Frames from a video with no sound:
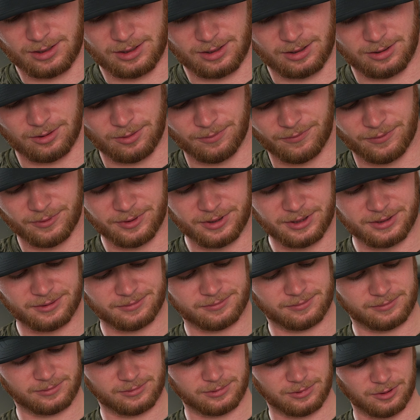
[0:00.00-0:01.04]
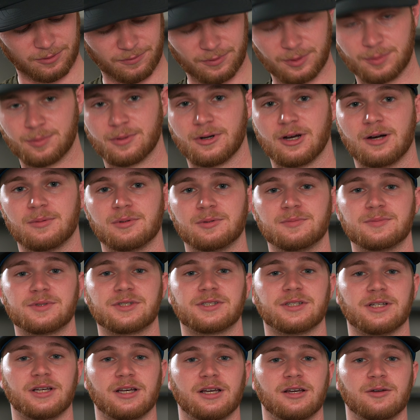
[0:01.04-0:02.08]
hopefully no feet
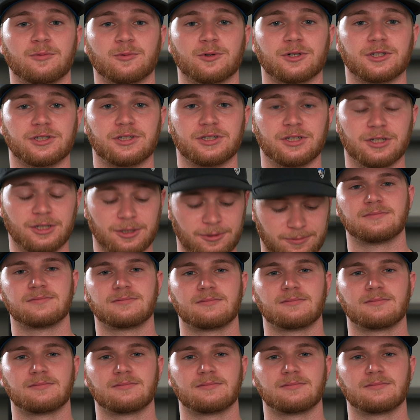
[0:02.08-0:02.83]
problems, and we're good to go.